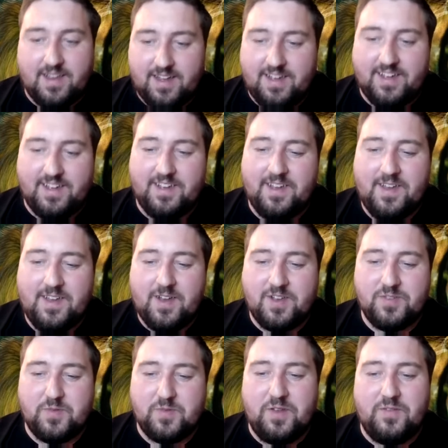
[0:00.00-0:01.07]
Like
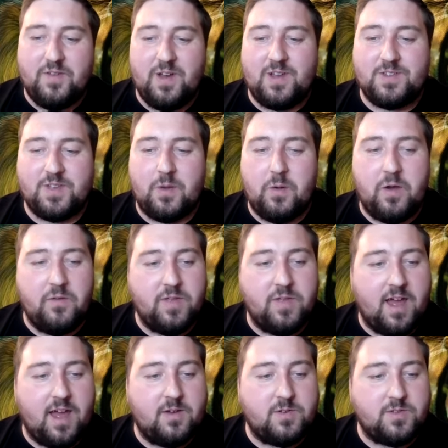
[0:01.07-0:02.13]
so when you first go over
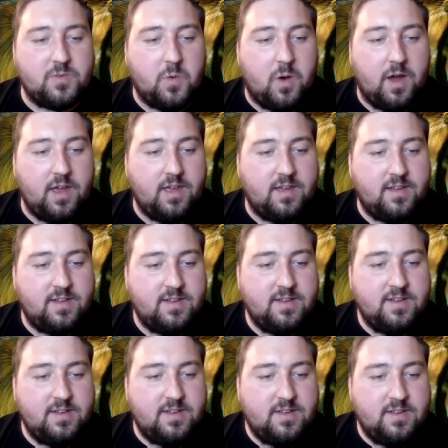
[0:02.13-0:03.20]
there, it's quite
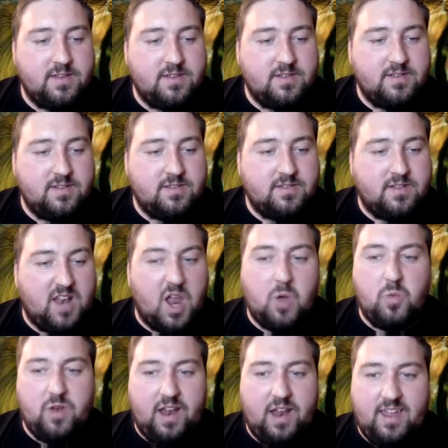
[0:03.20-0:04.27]

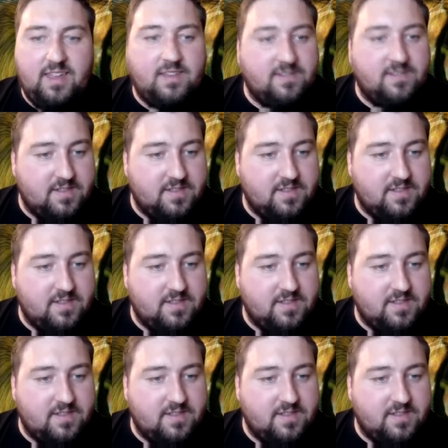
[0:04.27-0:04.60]
lonely.